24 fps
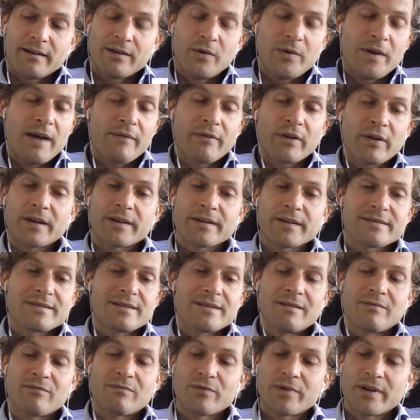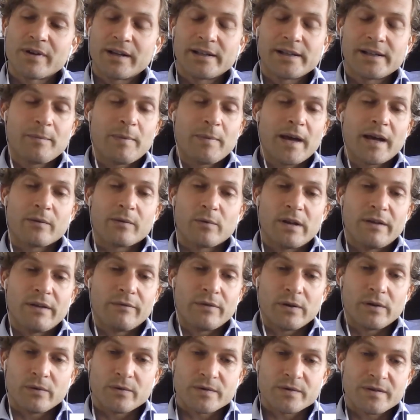you're never going to see really bad
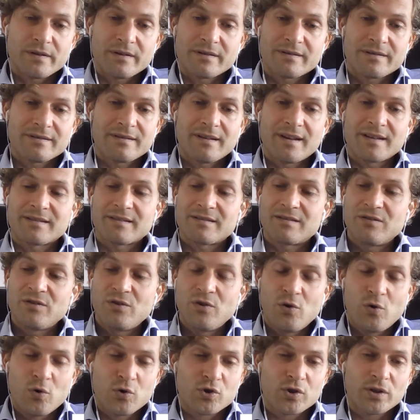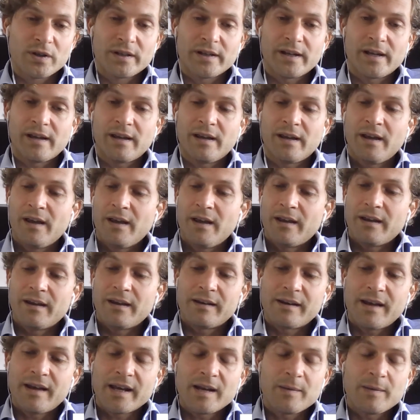reviews. It's usually,
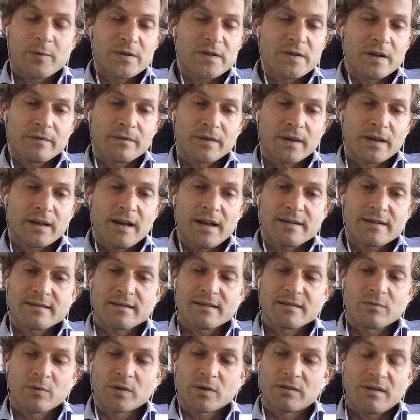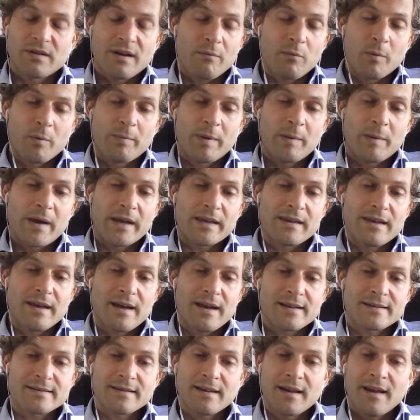in 90% of the cases, that would be my
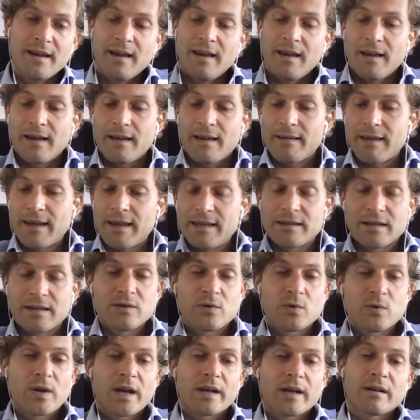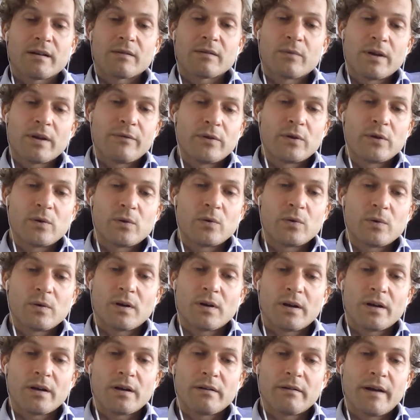guess, either you get a review,
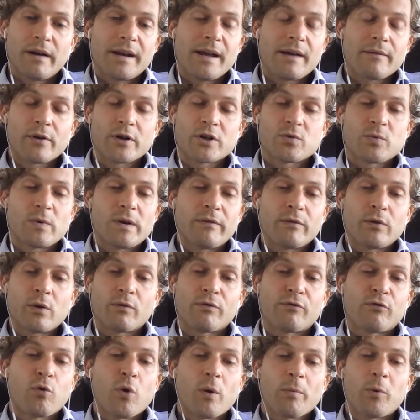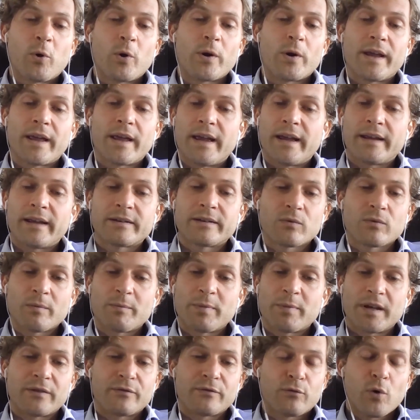an average review of 4.8 or
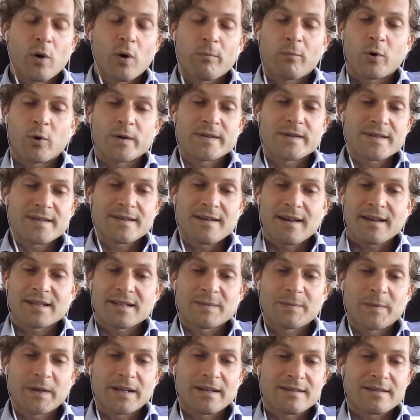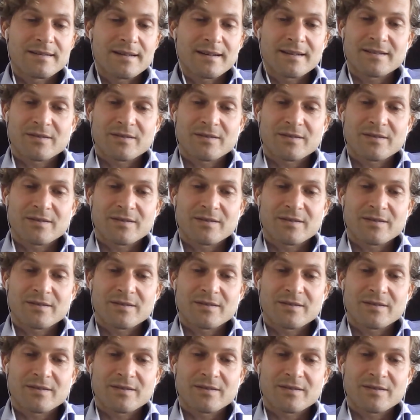be it 4.6, but